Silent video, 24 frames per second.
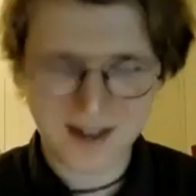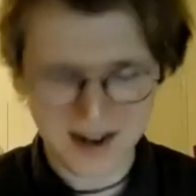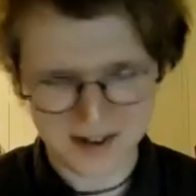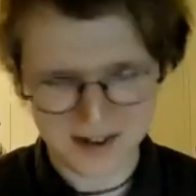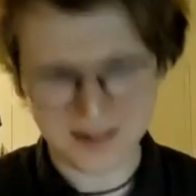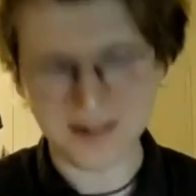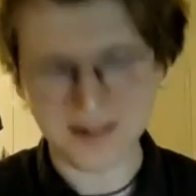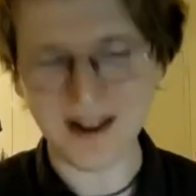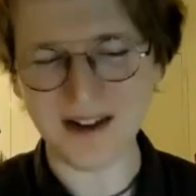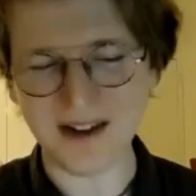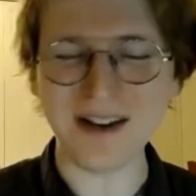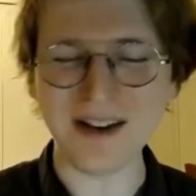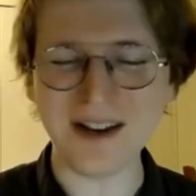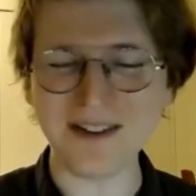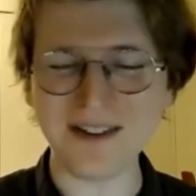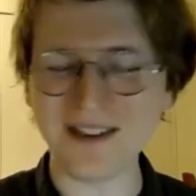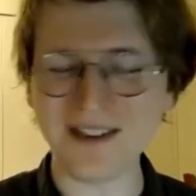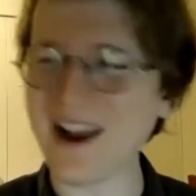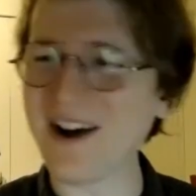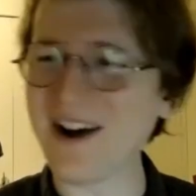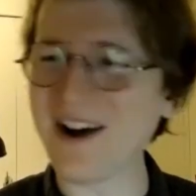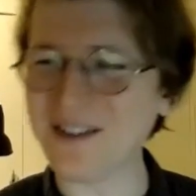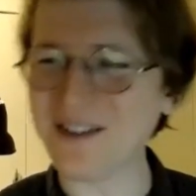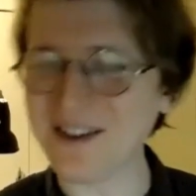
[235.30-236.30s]
Yes.
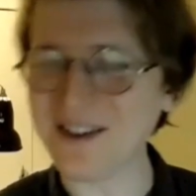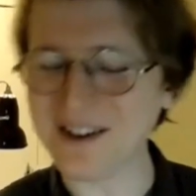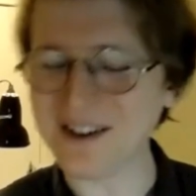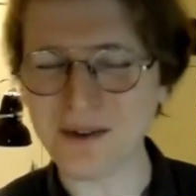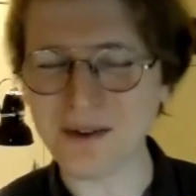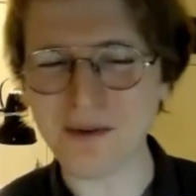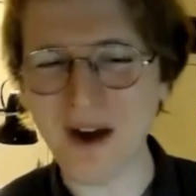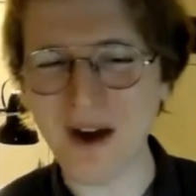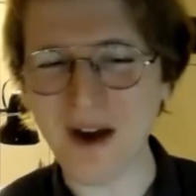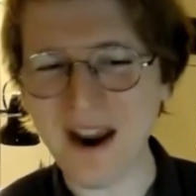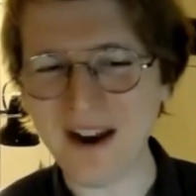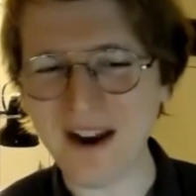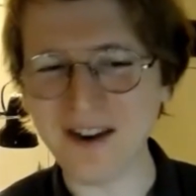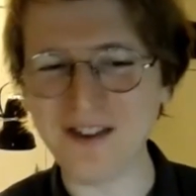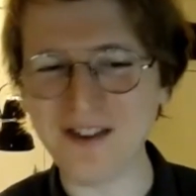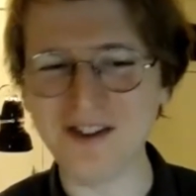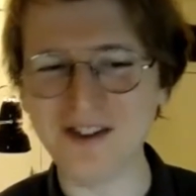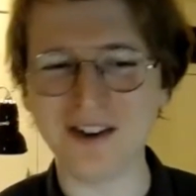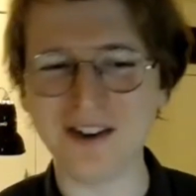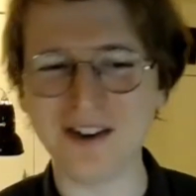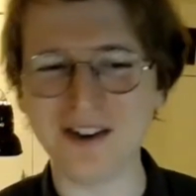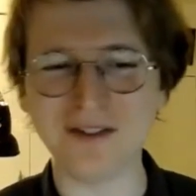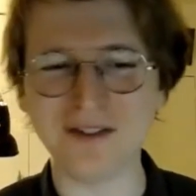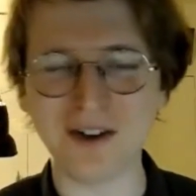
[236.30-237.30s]
Testing out a
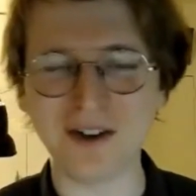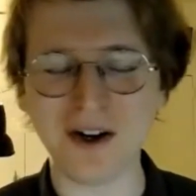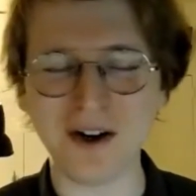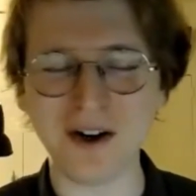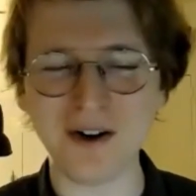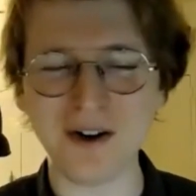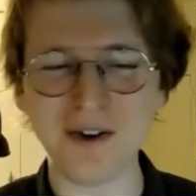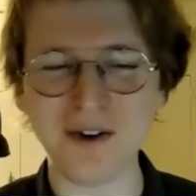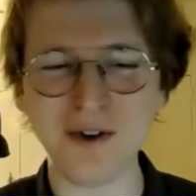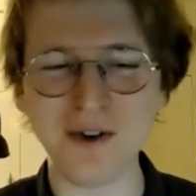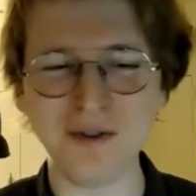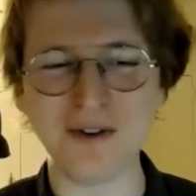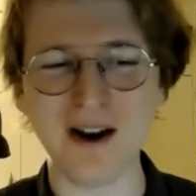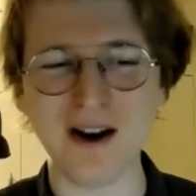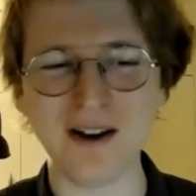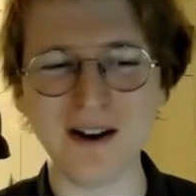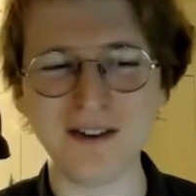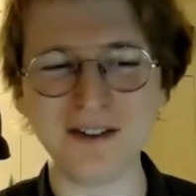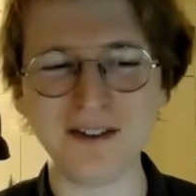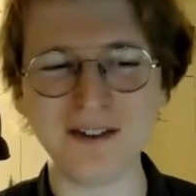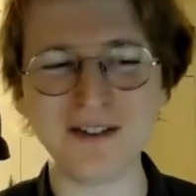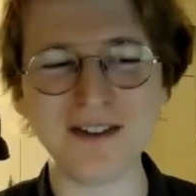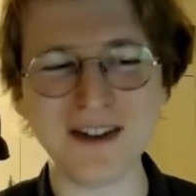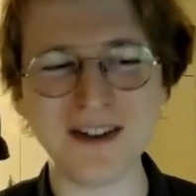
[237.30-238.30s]
range of our new
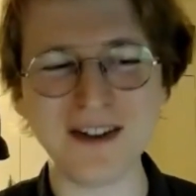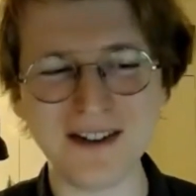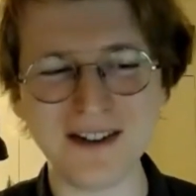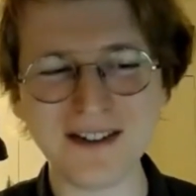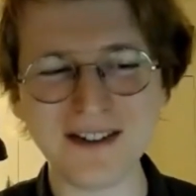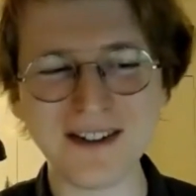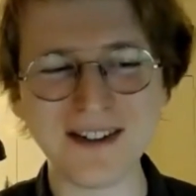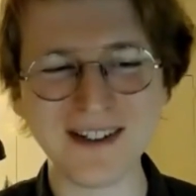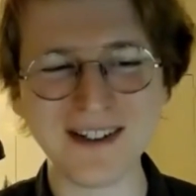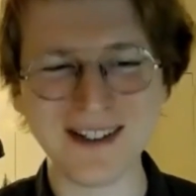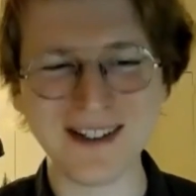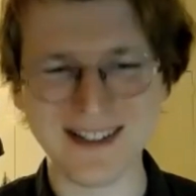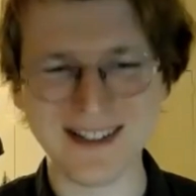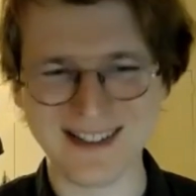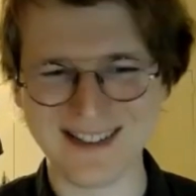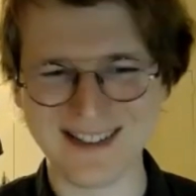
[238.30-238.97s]
friends' teas.